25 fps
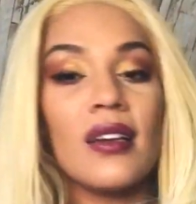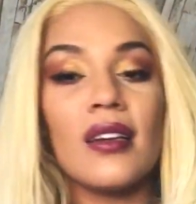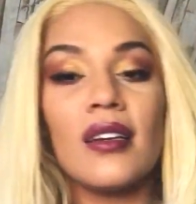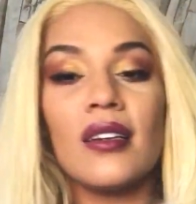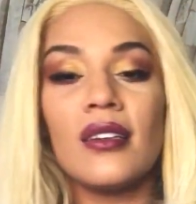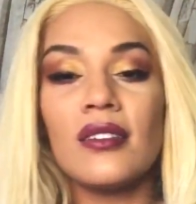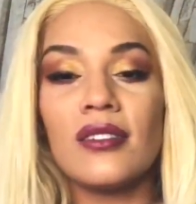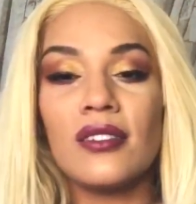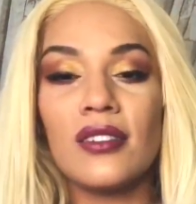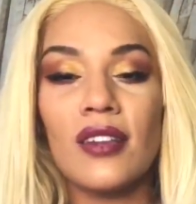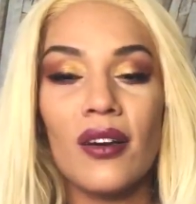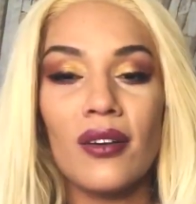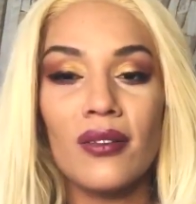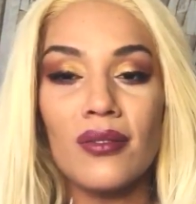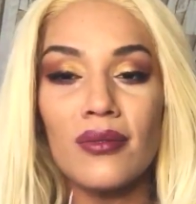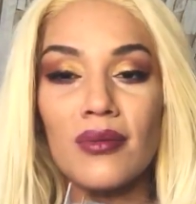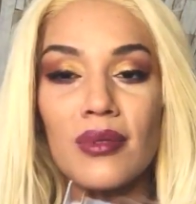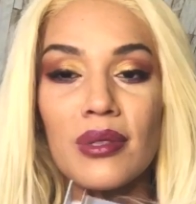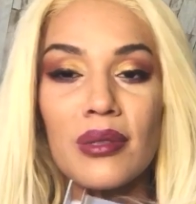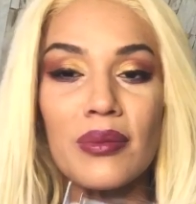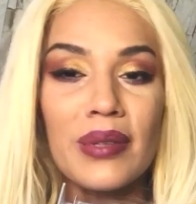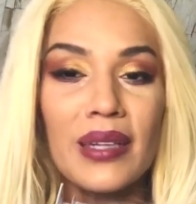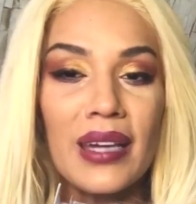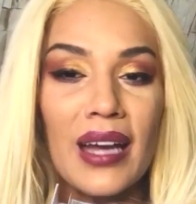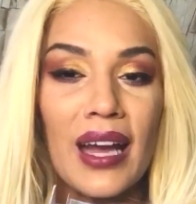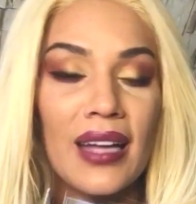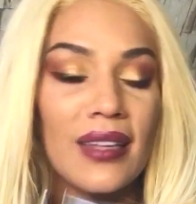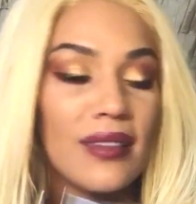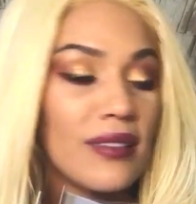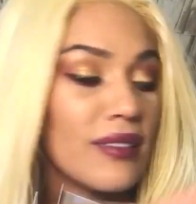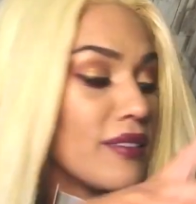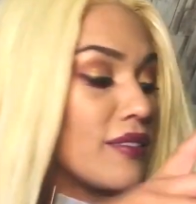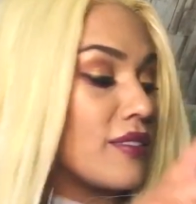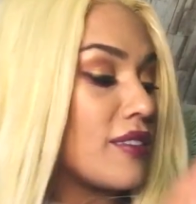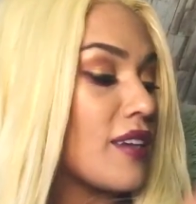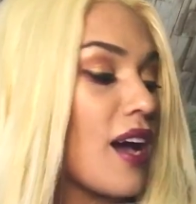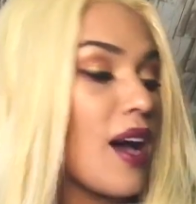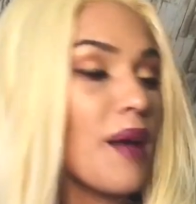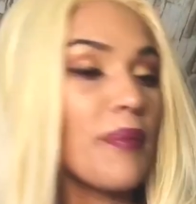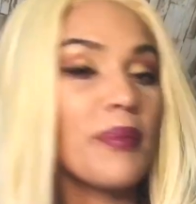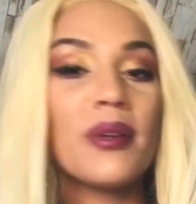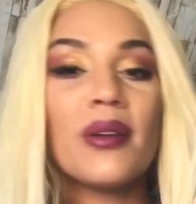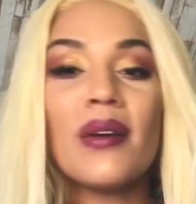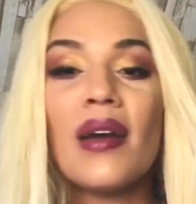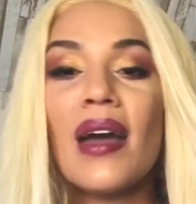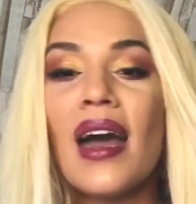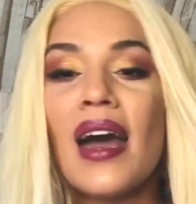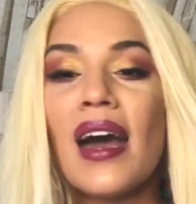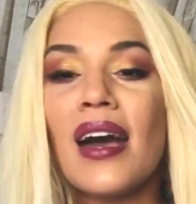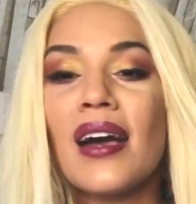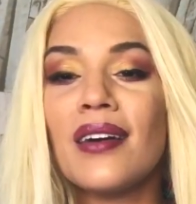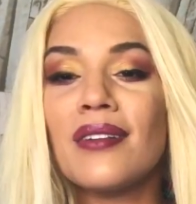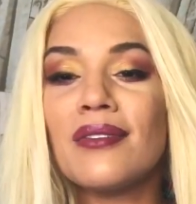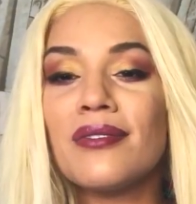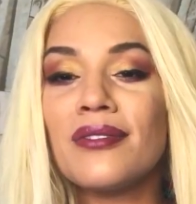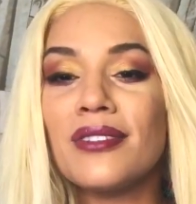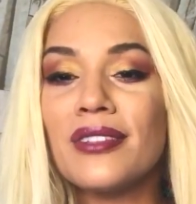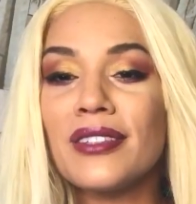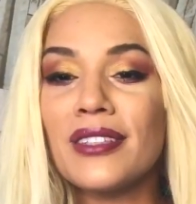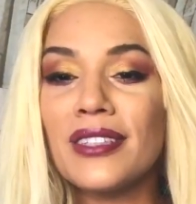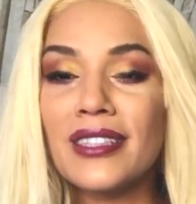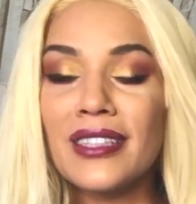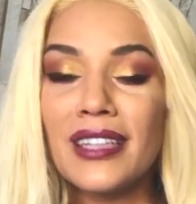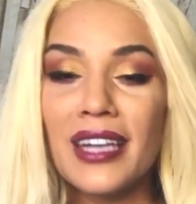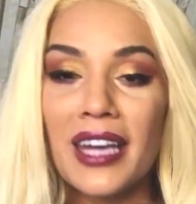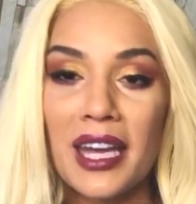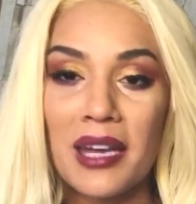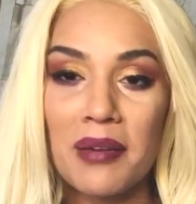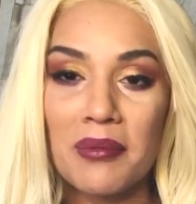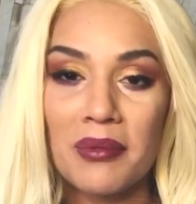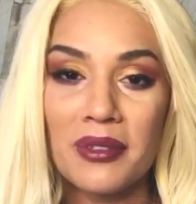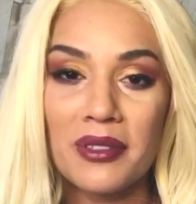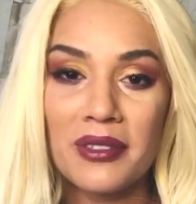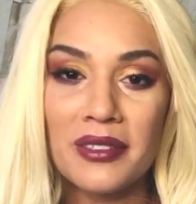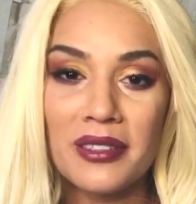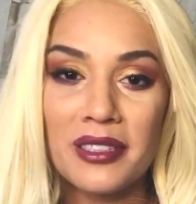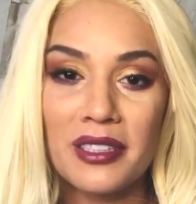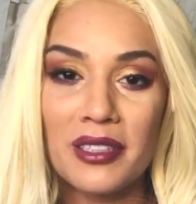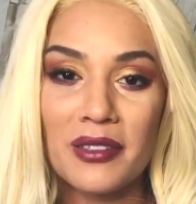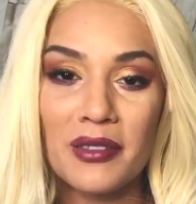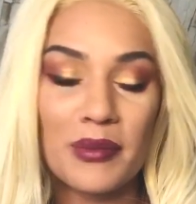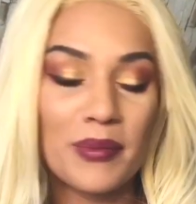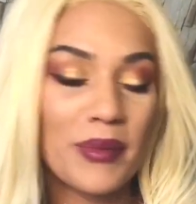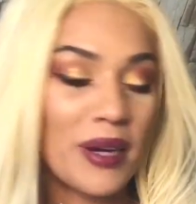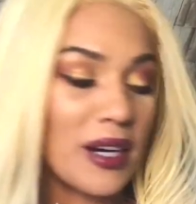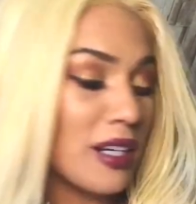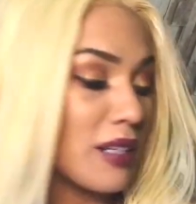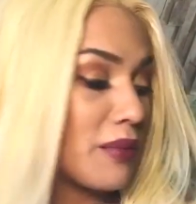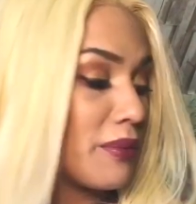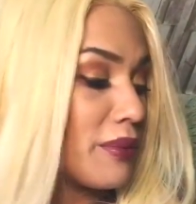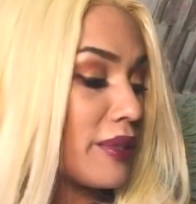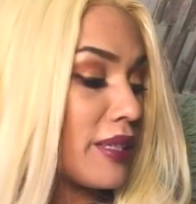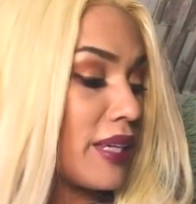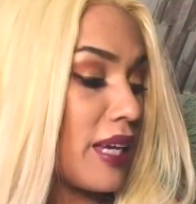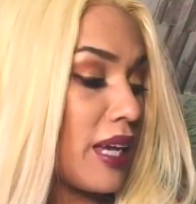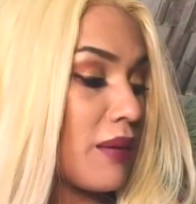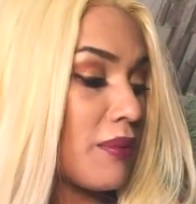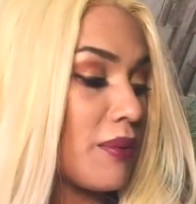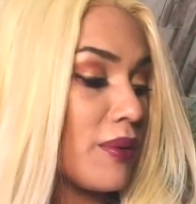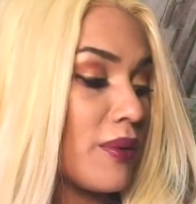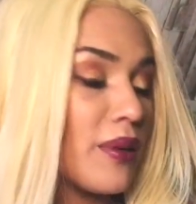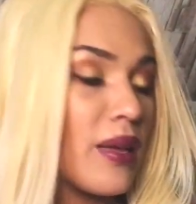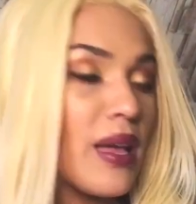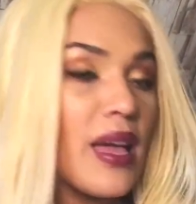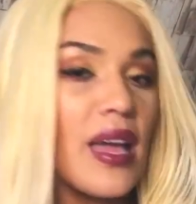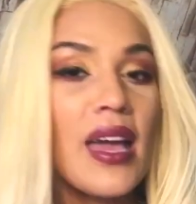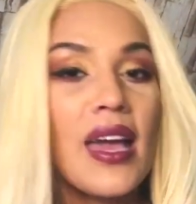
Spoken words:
So, what do we got? At the top, you have your cable, your reMarkable cable.